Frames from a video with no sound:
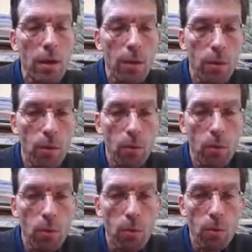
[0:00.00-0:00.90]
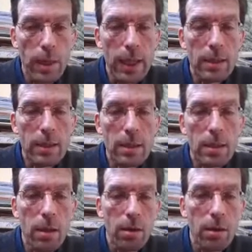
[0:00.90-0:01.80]

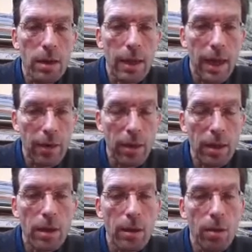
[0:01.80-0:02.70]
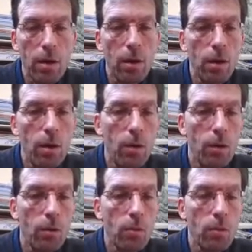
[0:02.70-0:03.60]
with care,
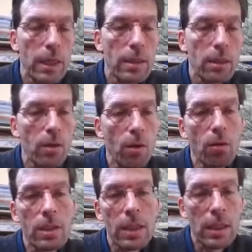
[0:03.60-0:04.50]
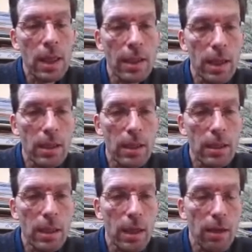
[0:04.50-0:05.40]
with all these
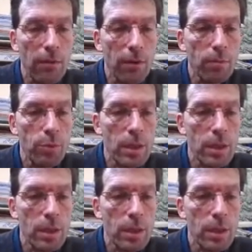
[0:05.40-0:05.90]
analyses that I've